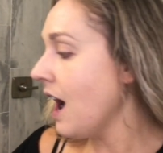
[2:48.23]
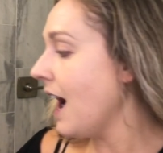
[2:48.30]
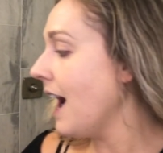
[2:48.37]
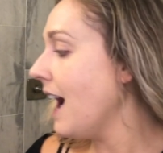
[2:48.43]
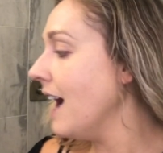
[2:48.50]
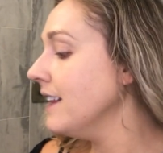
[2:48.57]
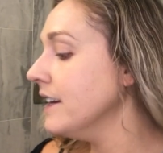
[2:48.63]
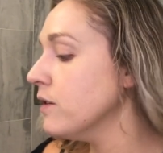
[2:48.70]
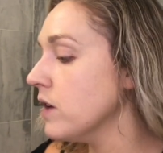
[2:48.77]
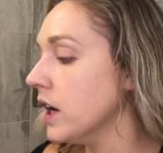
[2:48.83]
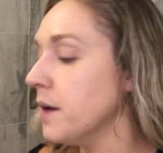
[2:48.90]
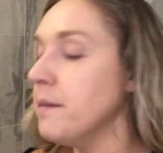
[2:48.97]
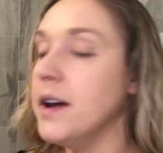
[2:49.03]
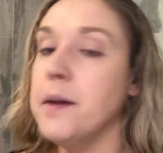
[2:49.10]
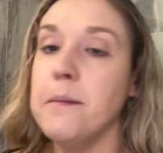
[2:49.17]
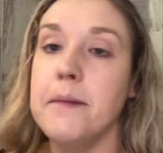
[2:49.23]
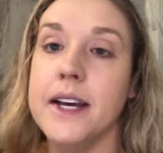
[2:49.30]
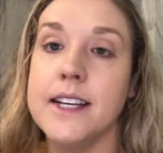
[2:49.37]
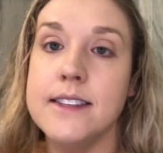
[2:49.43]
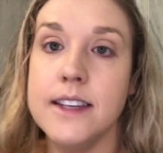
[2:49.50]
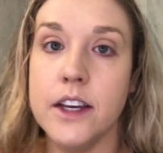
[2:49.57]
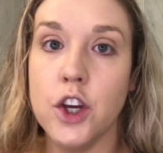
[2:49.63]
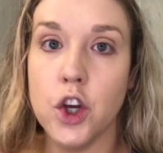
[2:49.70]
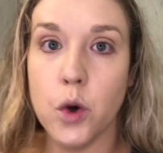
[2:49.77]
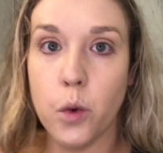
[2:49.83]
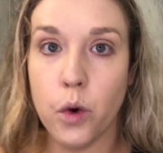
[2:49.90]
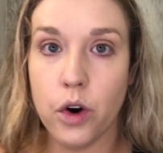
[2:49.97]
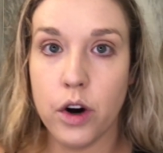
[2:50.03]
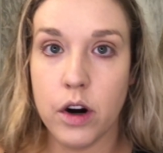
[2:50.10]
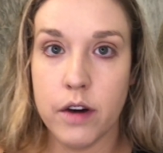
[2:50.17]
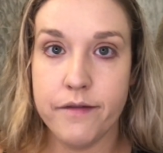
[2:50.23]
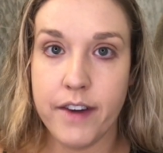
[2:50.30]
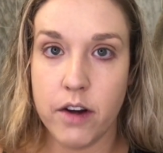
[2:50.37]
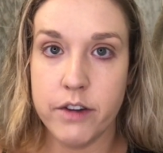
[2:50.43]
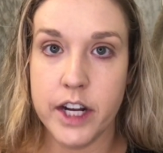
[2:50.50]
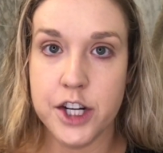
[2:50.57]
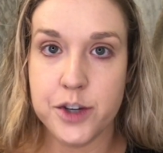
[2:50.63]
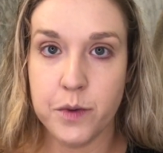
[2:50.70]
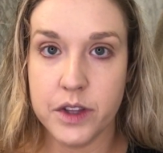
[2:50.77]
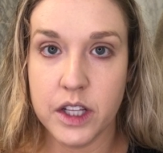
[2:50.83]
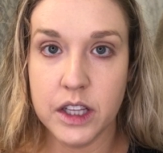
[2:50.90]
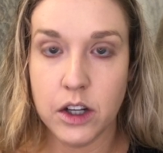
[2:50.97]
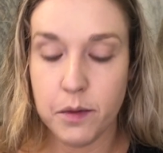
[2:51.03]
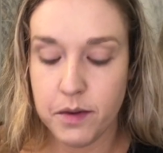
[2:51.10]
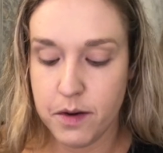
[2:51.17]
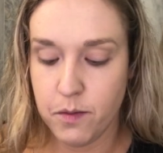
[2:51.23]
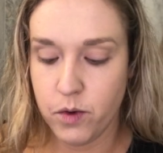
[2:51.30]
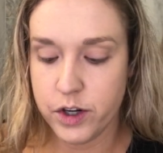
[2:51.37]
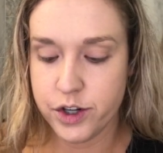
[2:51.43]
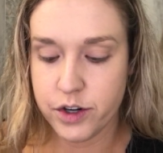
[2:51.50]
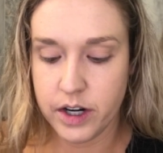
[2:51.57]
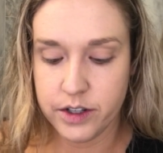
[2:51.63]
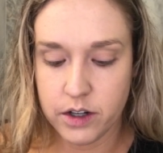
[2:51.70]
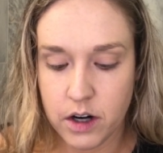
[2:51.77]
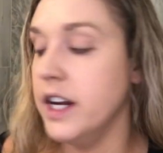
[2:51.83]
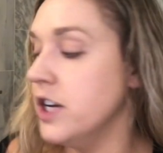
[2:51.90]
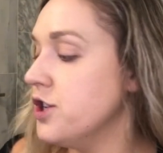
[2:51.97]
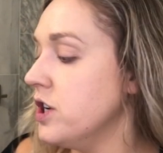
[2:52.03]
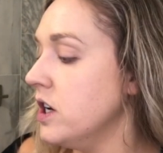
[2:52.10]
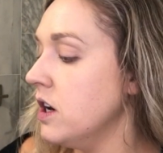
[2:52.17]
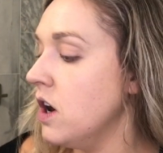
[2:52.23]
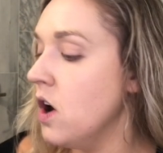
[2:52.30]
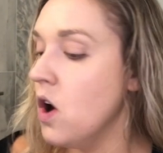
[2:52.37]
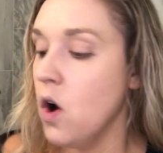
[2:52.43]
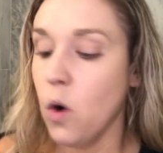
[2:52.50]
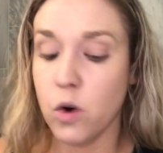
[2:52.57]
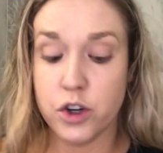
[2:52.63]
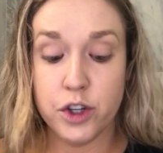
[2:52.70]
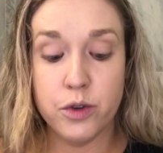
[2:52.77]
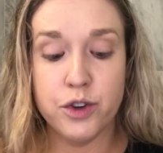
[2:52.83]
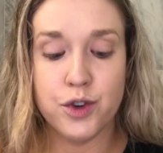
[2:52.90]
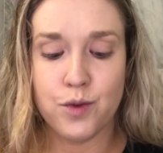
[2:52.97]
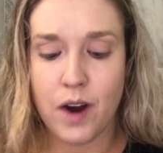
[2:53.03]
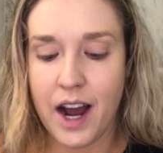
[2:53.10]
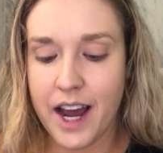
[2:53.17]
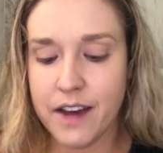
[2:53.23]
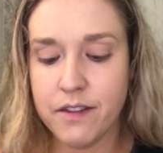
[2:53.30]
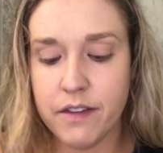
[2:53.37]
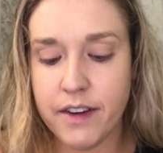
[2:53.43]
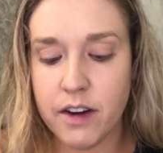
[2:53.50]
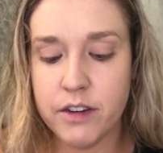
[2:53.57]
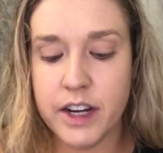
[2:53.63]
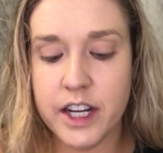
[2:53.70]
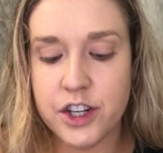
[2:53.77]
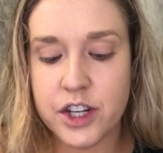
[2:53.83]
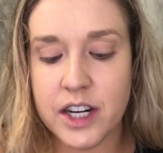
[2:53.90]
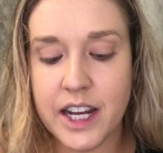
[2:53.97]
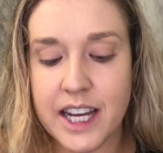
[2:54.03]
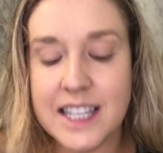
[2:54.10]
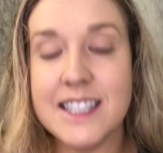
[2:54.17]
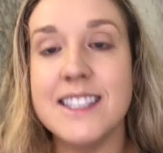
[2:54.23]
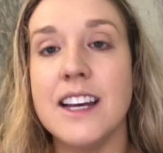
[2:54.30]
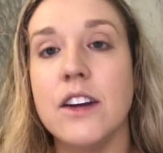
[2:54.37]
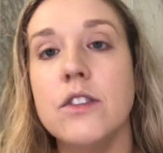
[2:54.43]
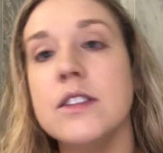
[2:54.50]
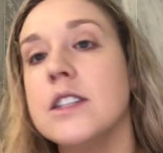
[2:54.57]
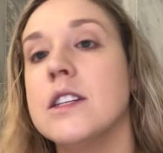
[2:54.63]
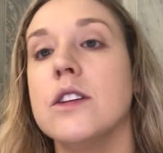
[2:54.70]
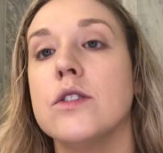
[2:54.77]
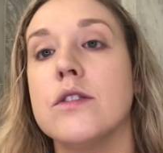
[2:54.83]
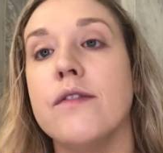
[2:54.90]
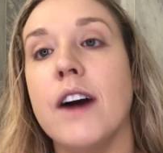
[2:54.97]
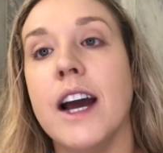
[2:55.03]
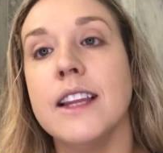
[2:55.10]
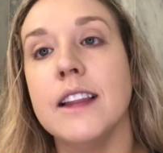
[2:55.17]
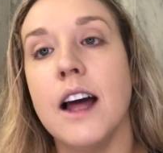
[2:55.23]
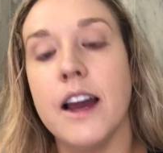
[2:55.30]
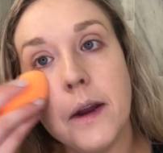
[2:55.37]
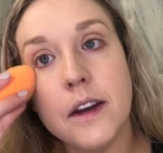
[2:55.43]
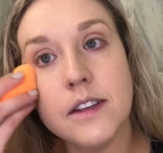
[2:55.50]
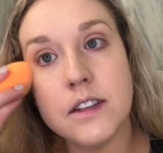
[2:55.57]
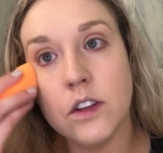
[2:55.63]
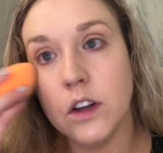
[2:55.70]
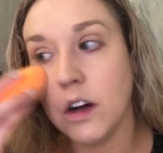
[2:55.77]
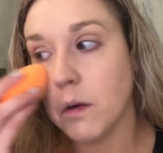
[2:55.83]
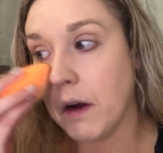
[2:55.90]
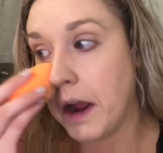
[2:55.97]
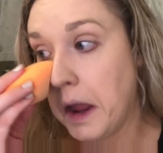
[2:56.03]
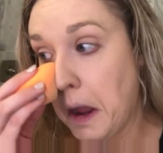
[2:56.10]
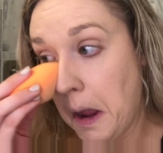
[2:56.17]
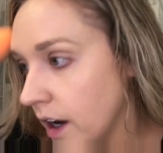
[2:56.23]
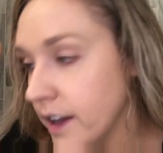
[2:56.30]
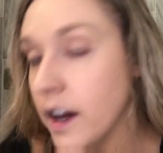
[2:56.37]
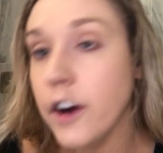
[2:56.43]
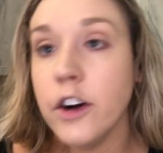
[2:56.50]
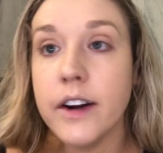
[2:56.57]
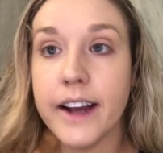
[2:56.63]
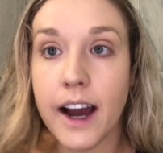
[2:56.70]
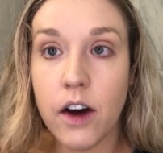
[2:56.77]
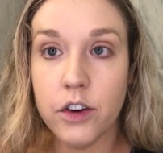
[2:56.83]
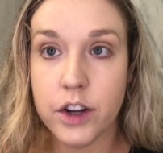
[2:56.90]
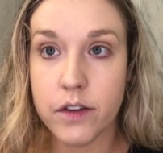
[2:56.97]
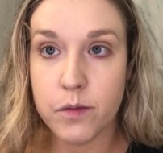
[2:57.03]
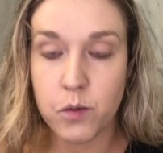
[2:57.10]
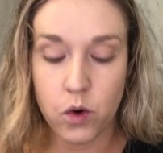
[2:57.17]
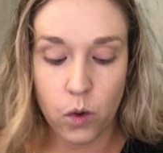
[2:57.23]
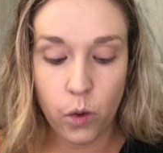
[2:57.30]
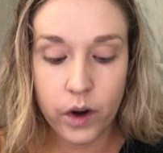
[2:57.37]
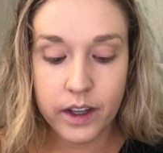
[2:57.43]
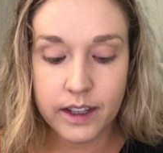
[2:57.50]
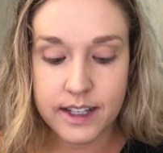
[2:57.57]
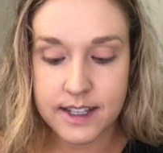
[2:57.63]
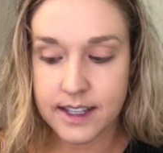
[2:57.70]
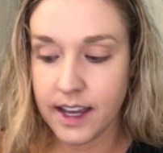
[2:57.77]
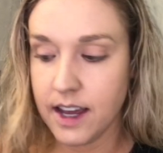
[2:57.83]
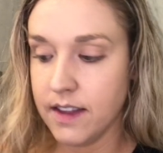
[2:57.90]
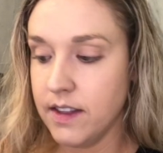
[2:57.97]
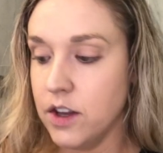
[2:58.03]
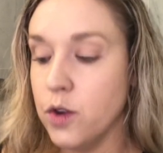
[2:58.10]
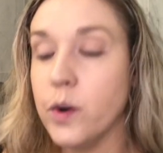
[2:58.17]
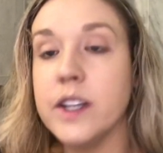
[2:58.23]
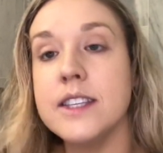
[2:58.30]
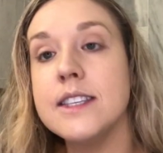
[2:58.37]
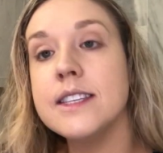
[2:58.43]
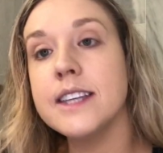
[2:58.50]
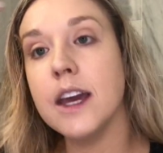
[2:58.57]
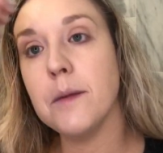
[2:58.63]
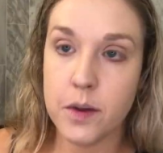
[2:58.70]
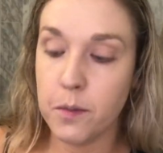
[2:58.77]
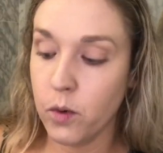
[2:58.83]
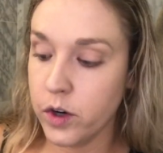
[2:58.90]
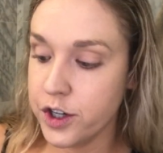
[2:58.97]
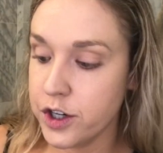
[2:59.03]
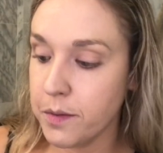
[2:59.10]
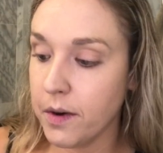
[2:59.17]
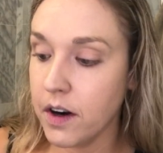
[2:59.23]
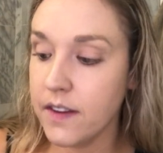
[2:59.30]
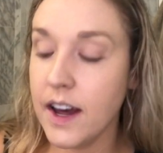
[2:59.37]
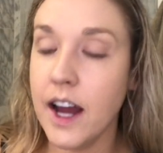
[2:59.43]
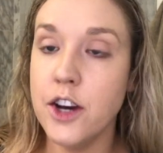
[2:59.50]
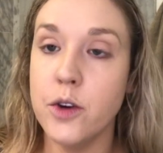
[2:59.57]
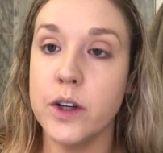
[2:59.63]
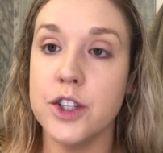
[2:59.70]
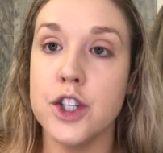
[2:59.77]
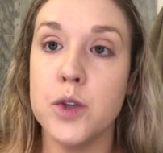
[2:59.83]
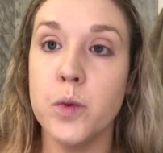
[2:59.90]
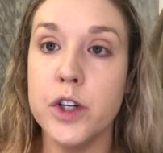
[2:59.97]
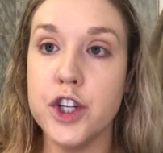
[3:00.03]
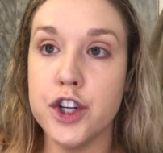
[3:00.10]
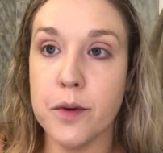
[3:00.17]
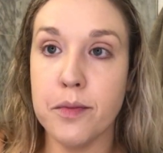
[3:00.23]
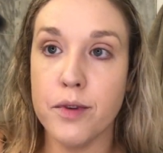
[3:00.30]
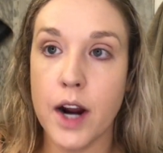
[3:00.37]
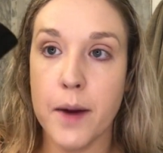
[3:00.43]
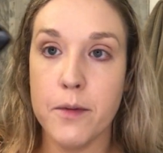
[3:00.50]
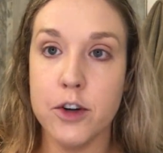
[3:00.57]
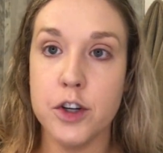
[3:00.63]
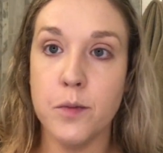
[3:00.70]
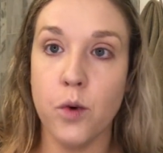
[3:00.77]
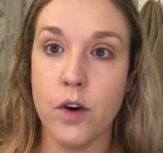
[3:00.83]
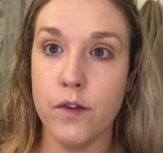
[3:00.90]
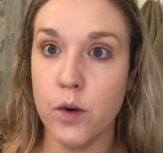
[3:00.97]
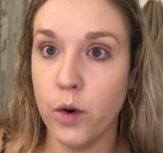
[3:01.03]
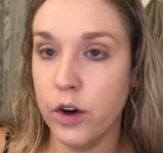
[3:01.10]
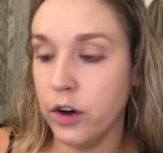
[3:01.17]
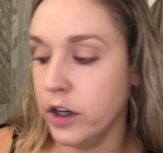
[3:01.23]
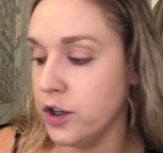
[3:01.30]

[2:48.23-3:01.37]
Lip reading: I highly recommend mixing your foundation with a little bit of moisturizer. Foundation or too dry of a foundation, it settles into those fine lines. It doesn't look right. A younger gal, when you have more oily skin, then you can skip the moisture part of that and you can switch your primer to more of an oil